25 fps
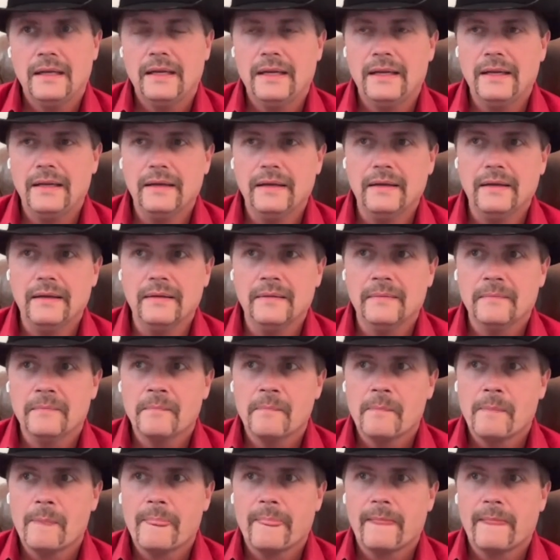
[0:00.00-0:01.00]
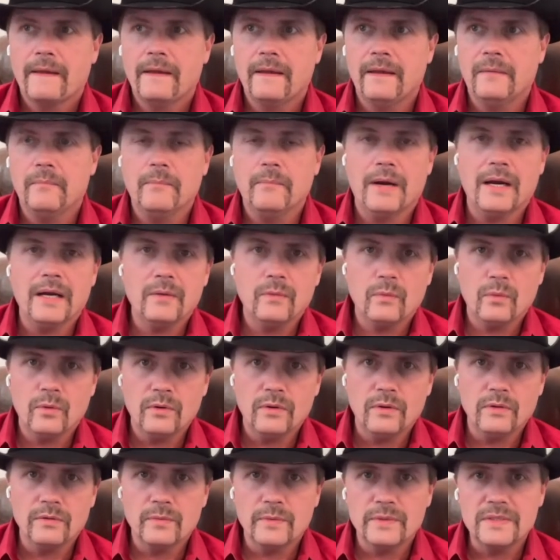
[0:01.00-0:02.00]
And in my
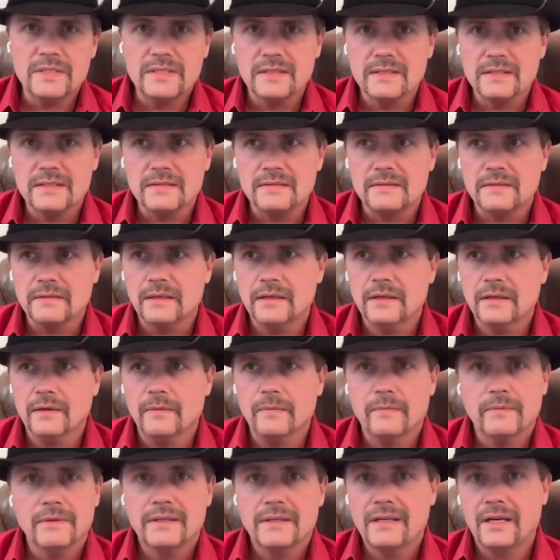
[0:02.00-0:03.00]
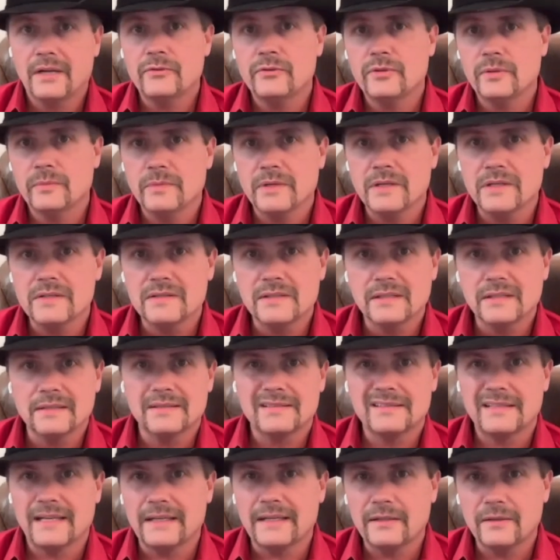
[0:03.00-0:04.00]
world, which is, country music,
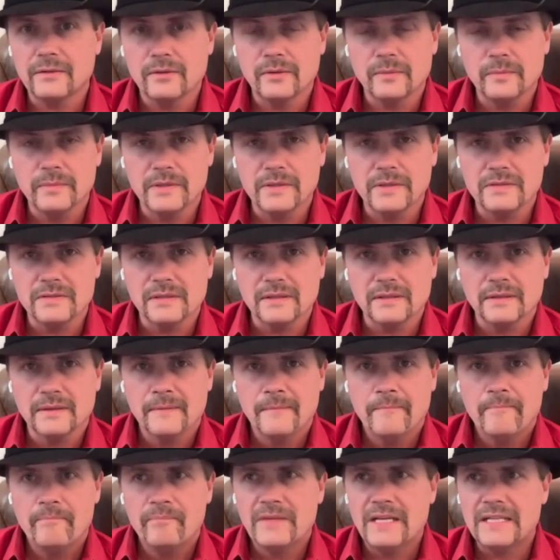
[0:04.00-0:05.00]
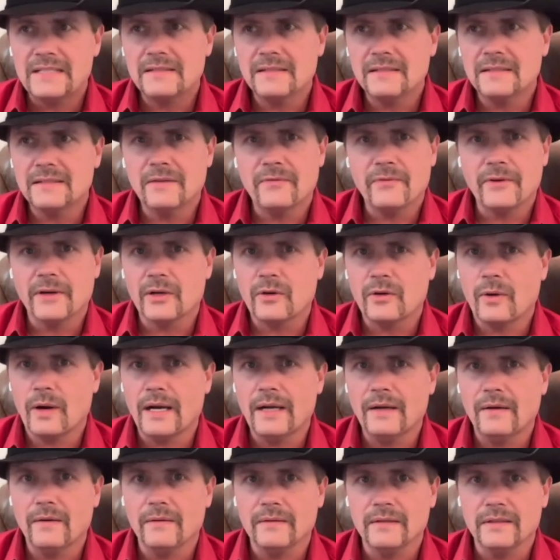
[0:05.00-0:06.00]
secular music, that's a different
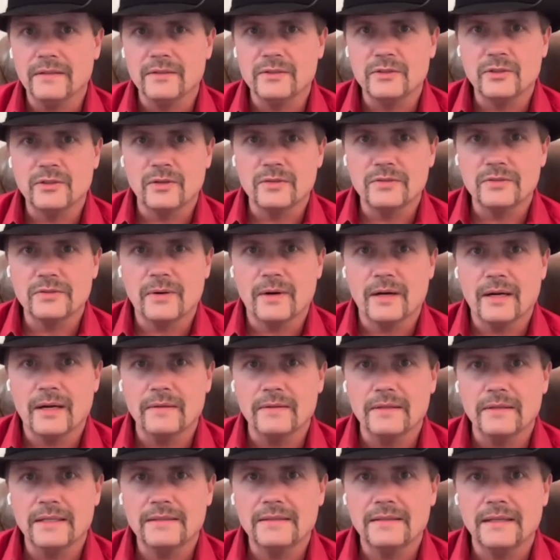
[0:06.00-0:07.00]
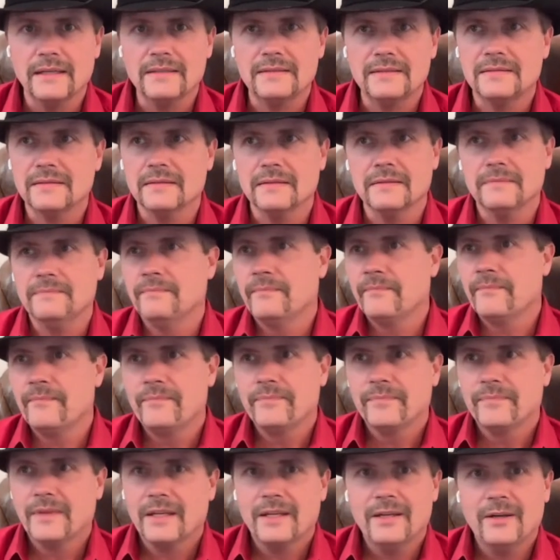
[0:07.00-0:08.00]
crowd than the church crowd. That's
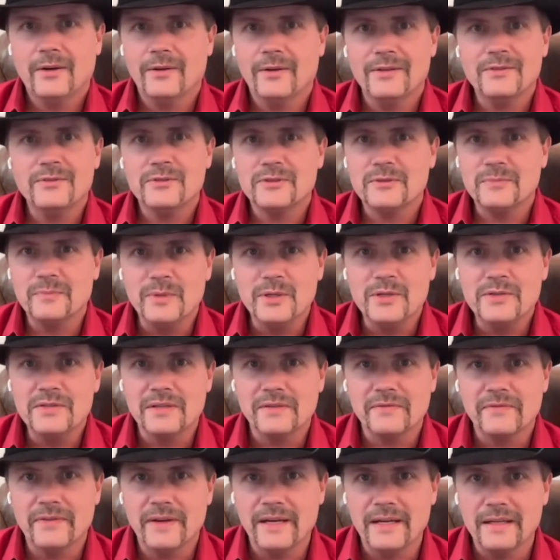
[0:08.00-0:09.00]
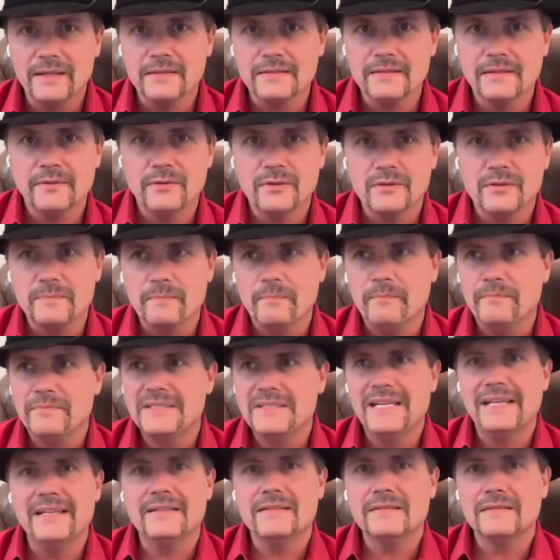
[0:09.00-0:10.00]
just music fans. And there's
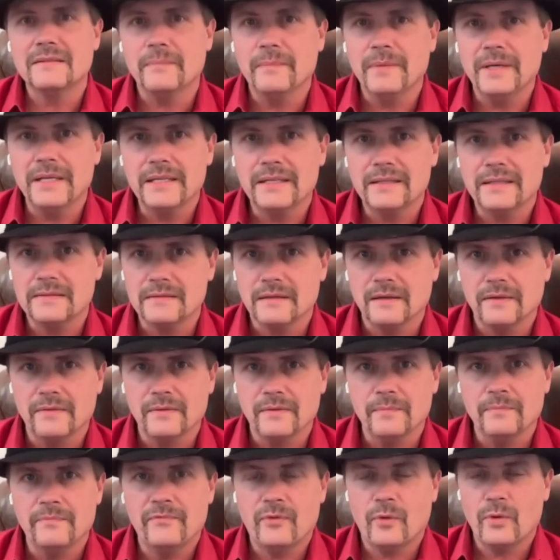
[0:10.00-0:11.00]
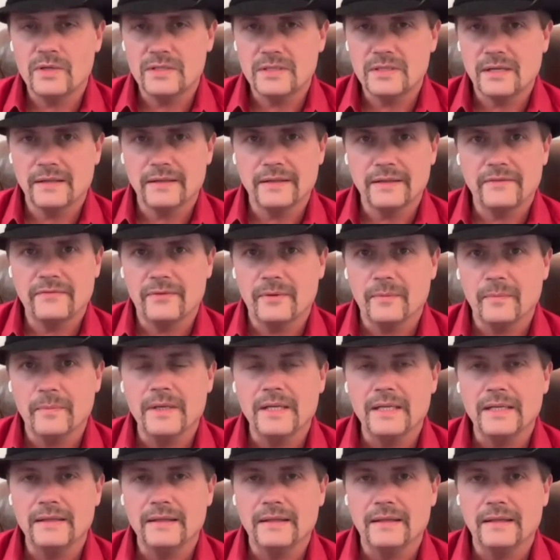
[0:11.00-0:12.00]
tens of millions of them, fortunately for
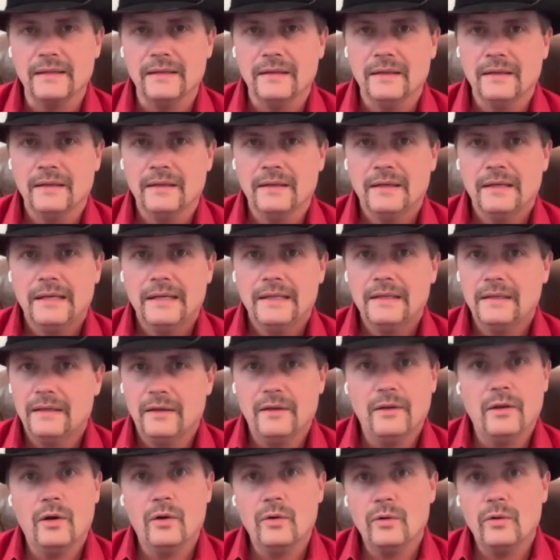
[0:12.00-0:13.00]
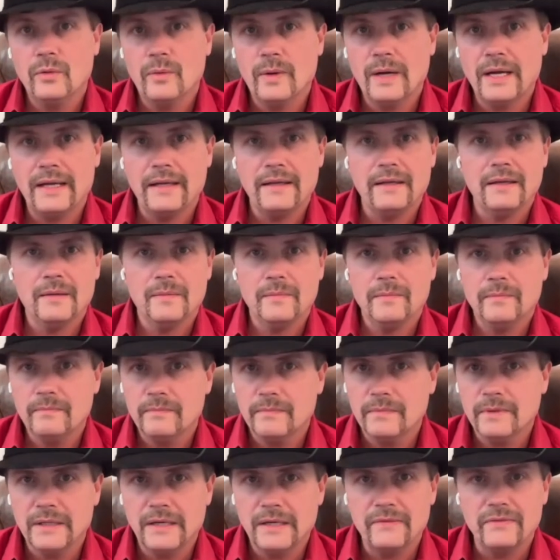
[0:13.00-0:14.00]
me, that know who I am,
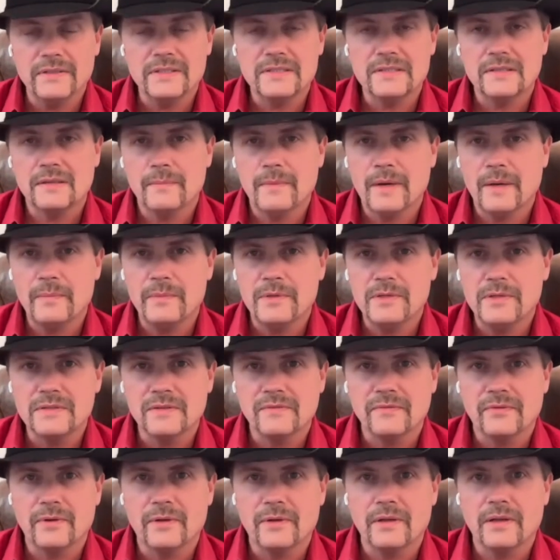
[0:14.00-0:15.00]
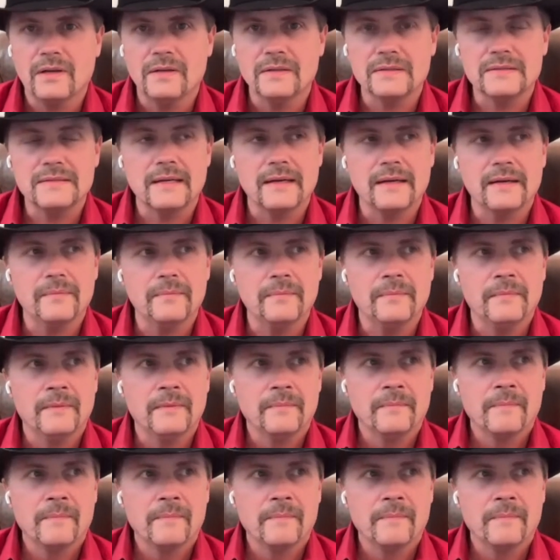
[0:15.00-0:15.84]
have listened to my music for a long time.